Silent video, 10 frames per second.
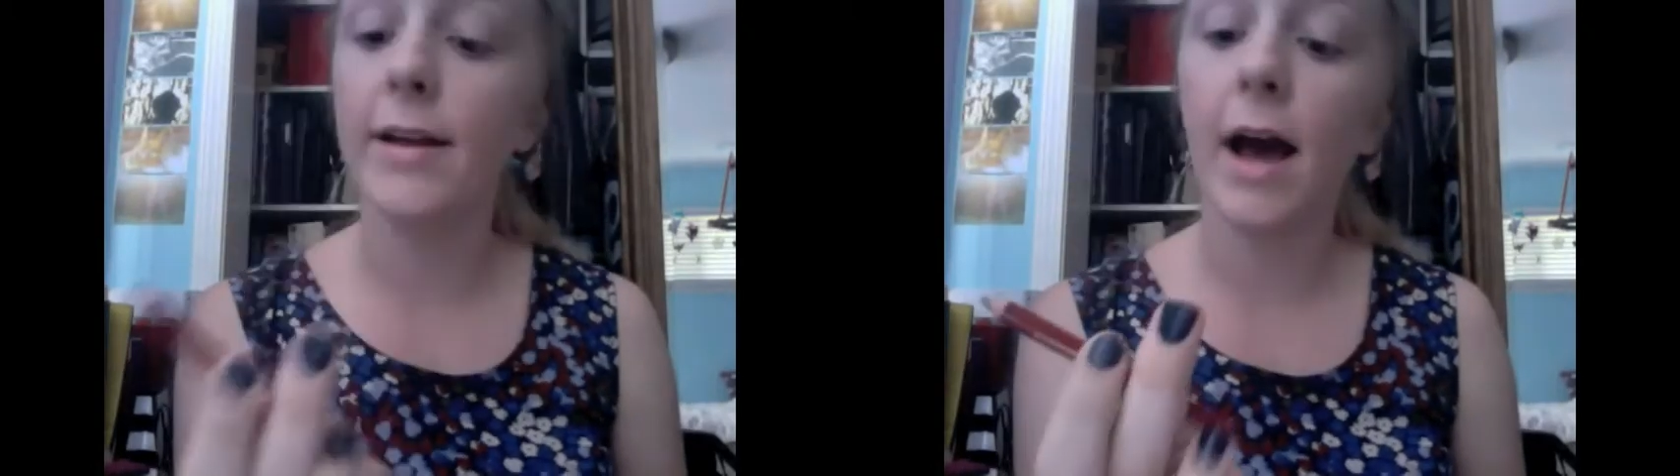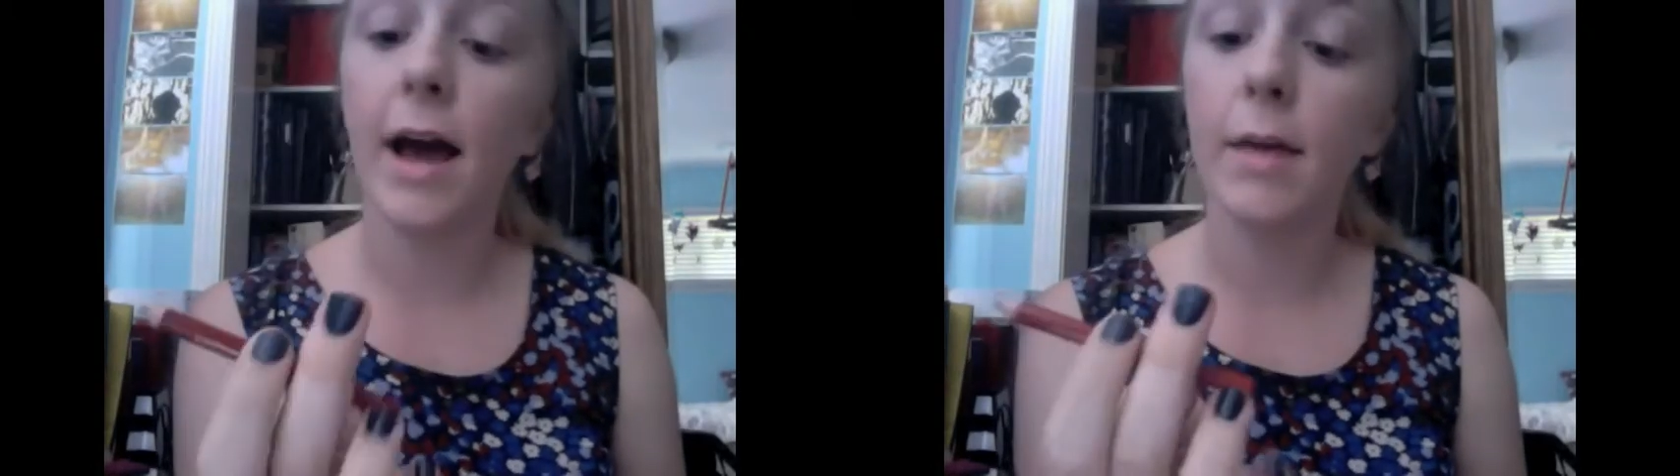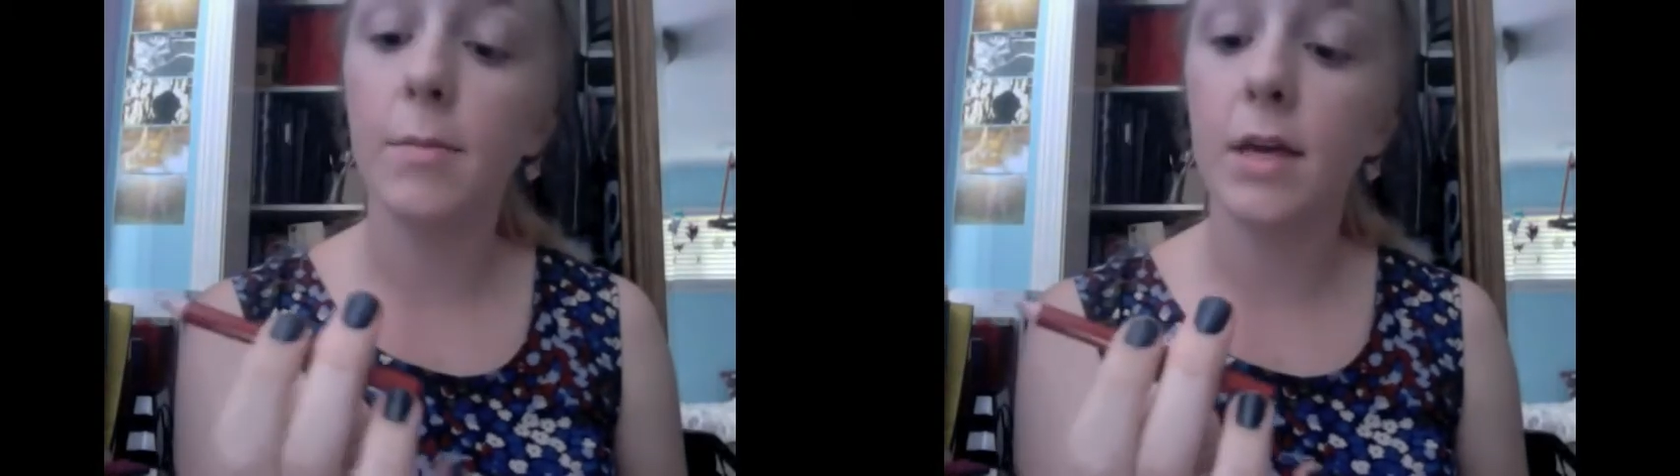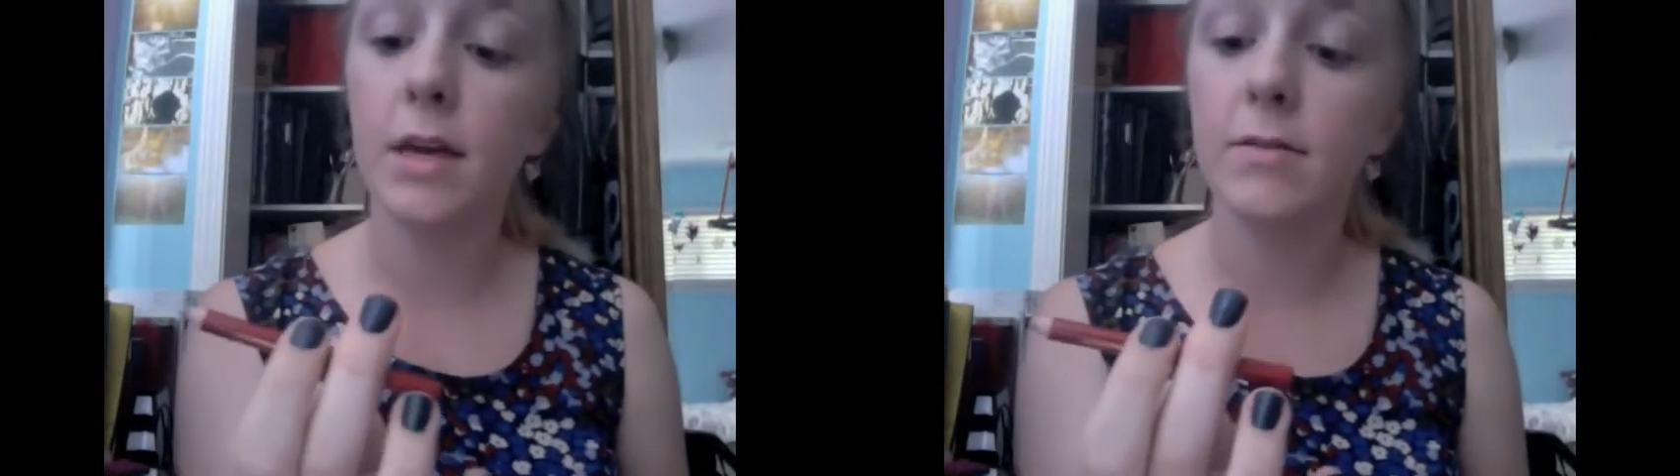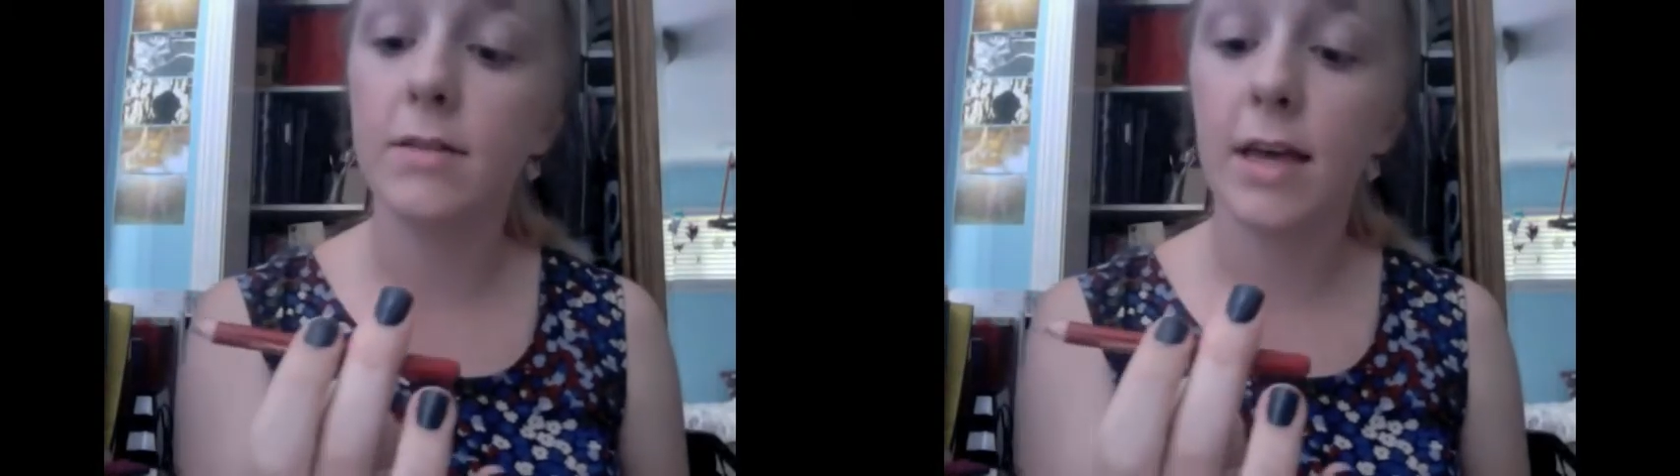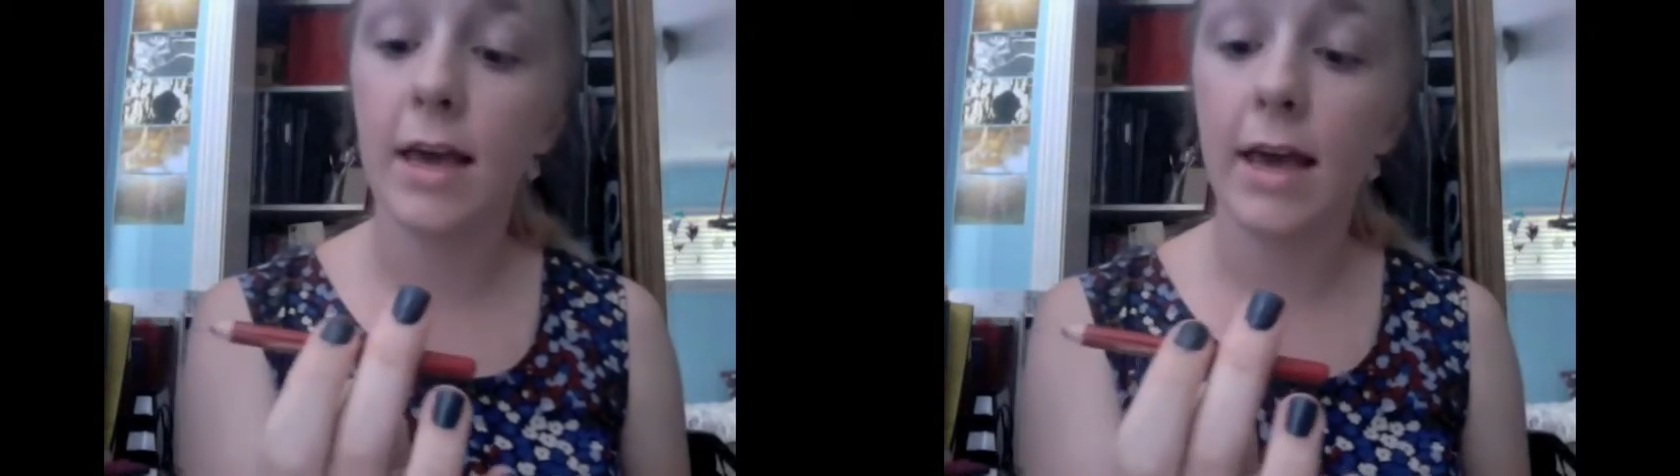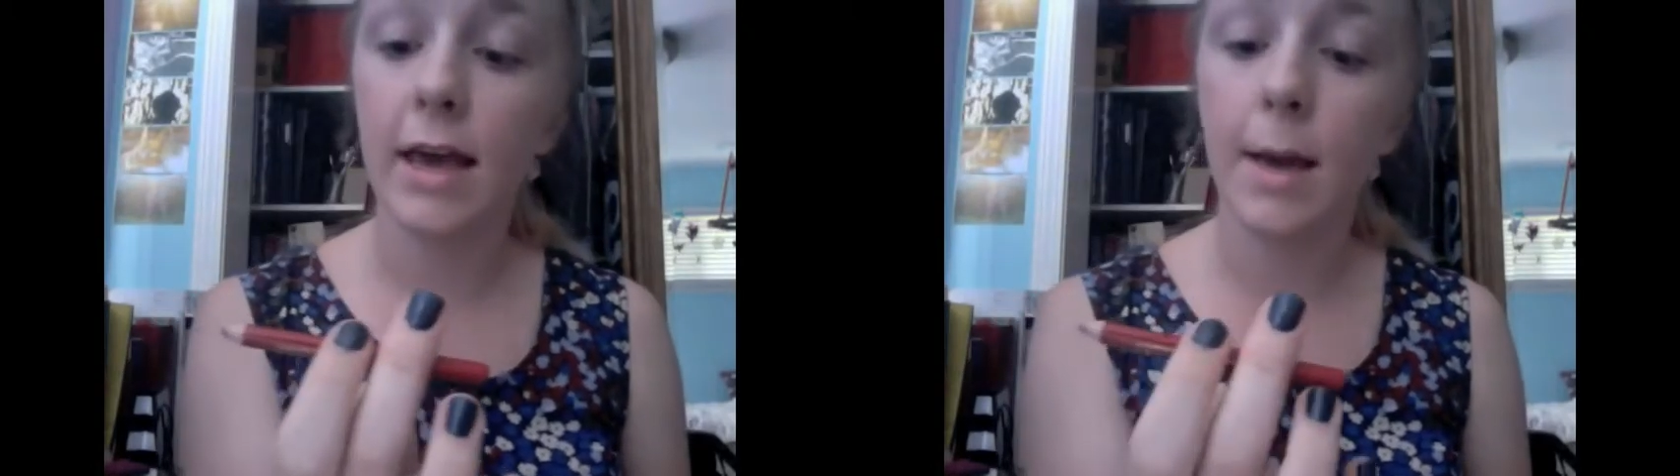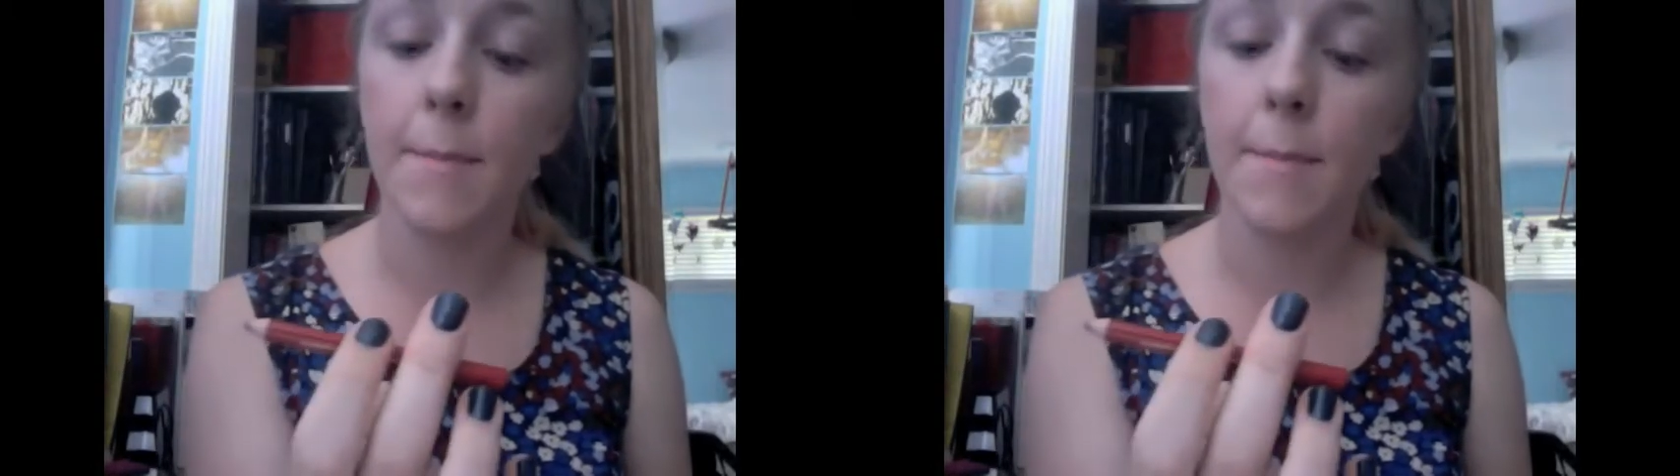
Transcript: I am using